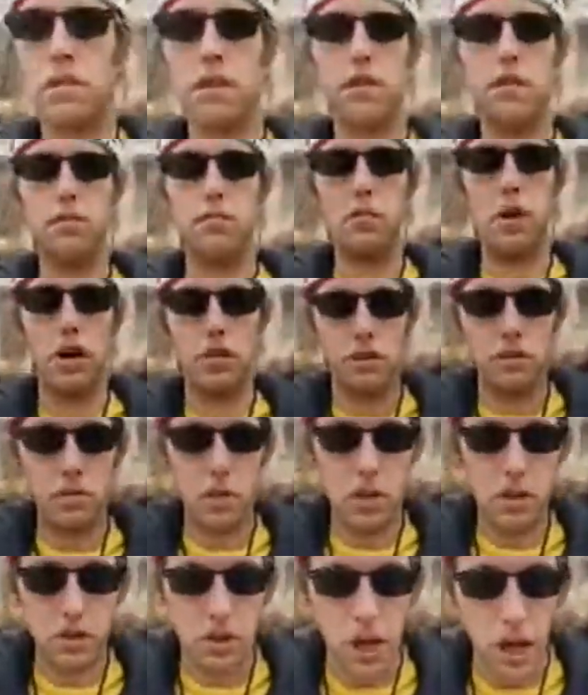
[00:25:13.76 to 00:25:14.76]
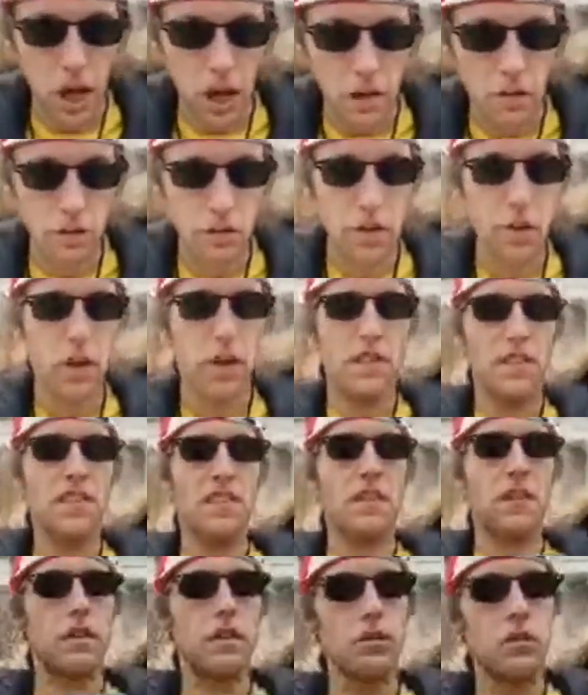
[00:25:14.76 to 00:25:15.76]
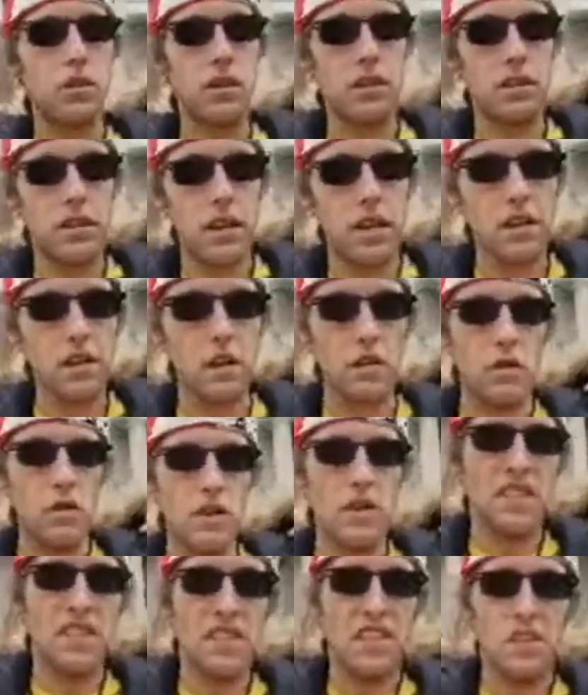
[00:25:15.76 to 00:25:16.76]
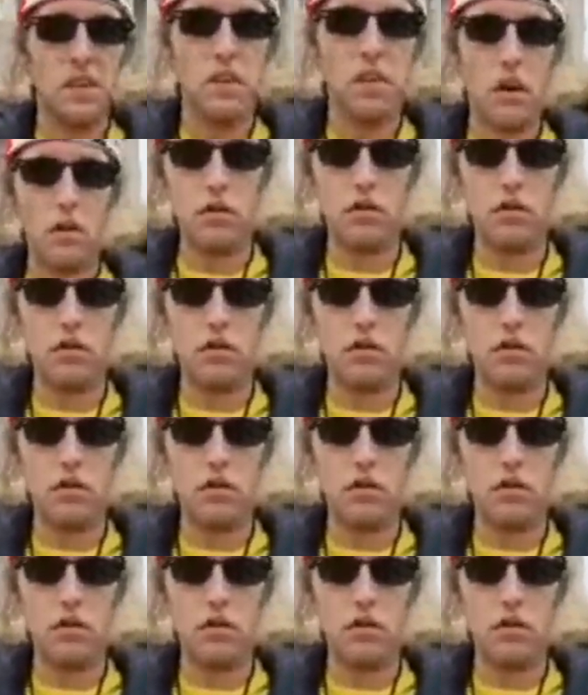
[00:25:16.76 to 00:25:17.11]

This must be changed. To continue, no